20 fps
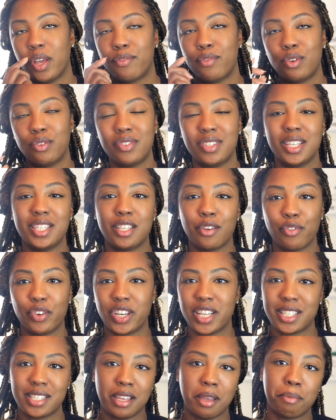you've seen
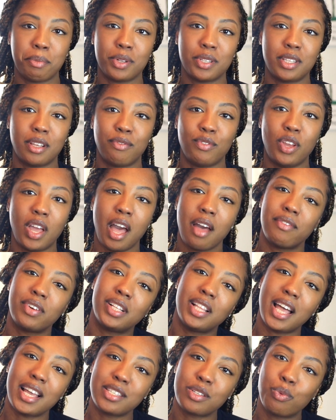different examples of, you have a
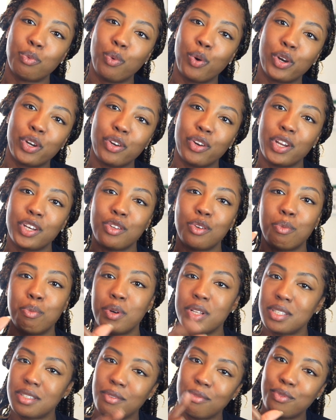glass of water and you
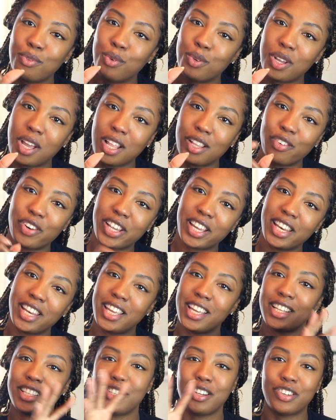put some food coloring in
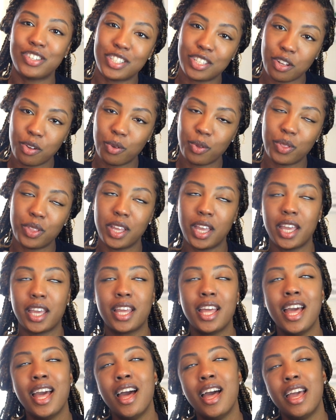it, it turns the whole thing.
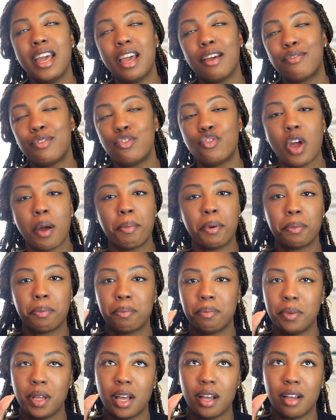If you drop
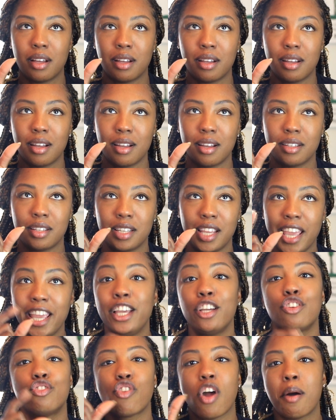a
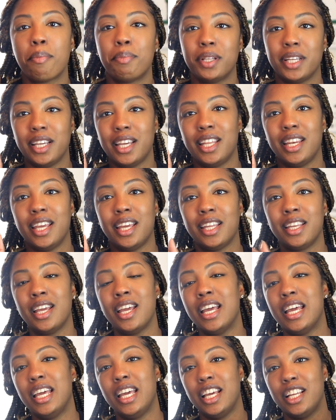ink droplet in it,
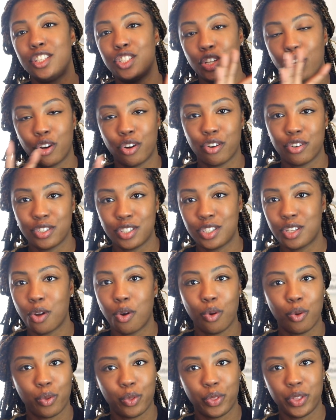it turns the
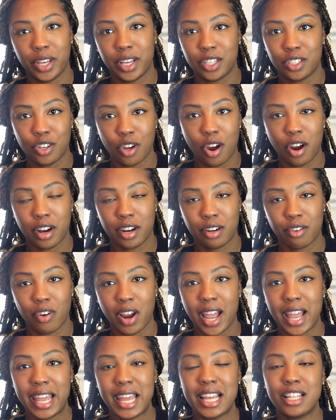whole thing dark,
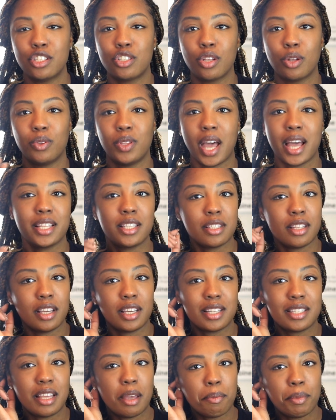right? And so that's the
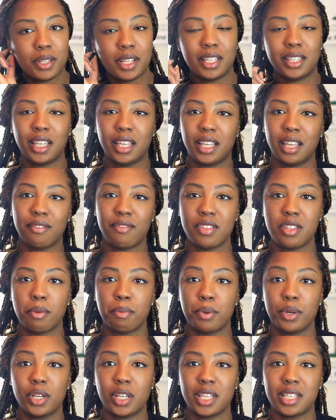example that they give in the
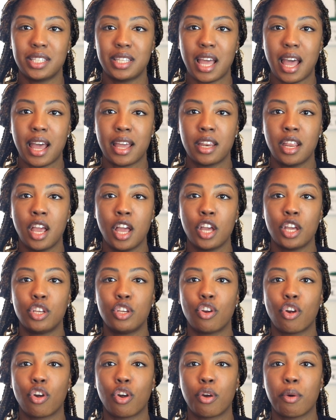book, is that
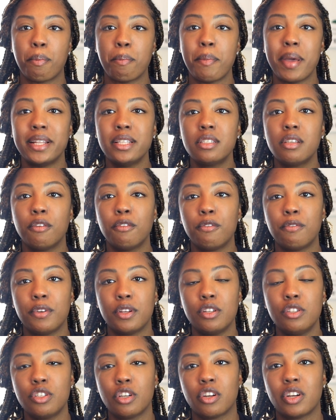your mental
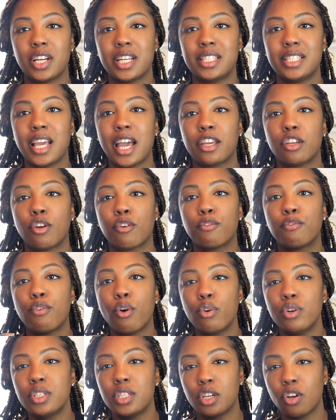filter is that you're
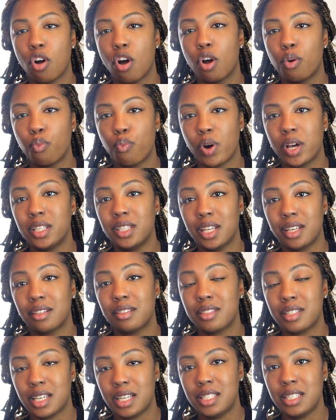focusing on one
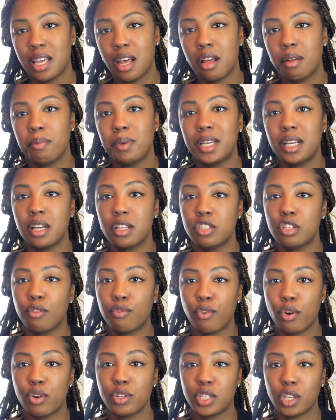little detail, and because you're
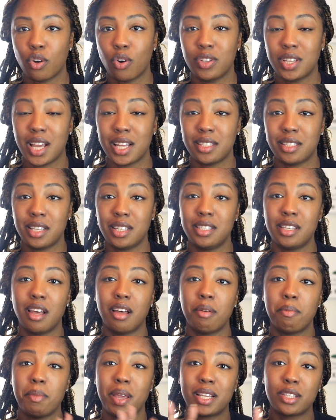focusing on that
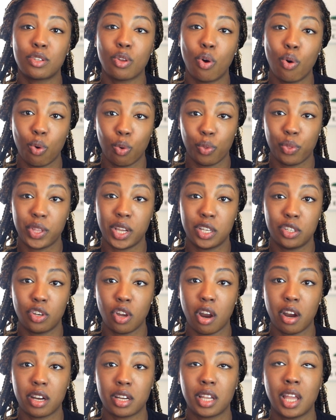detail, it makes the whole thing
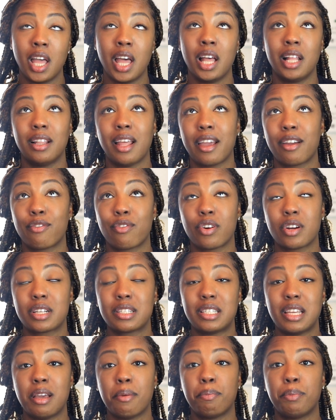dark. Like, for
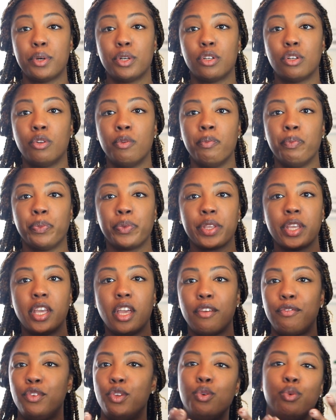example,
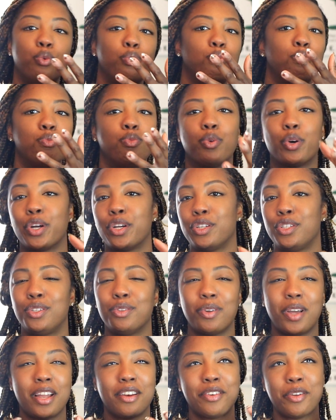if you were,
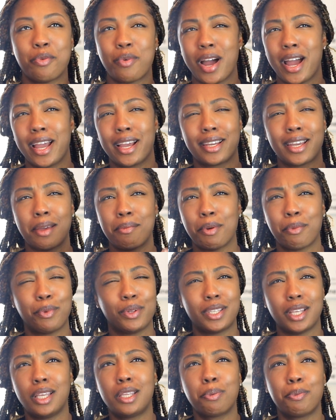I don't know why I came up
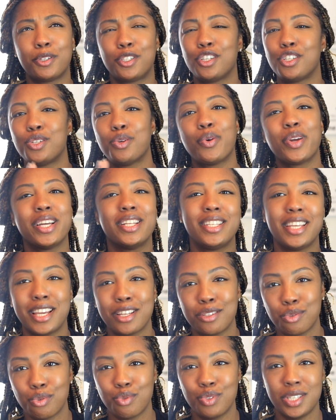with this, but you're doing a
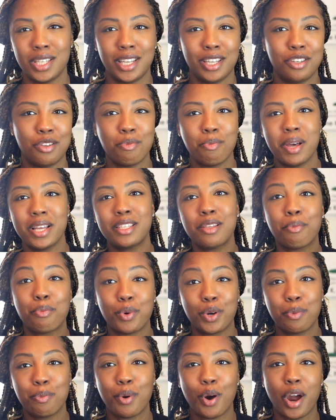dance routine, you mess up
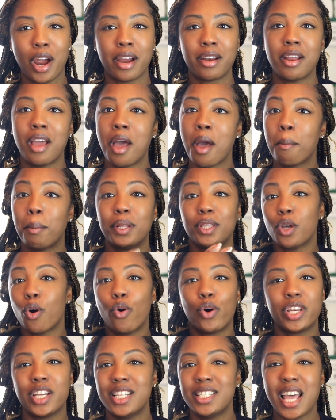one part, but the
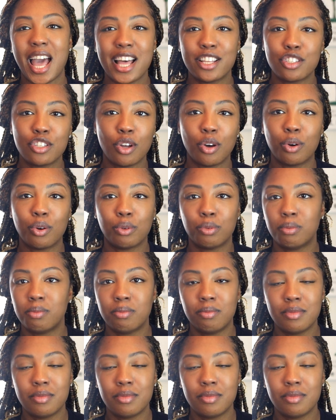audience has no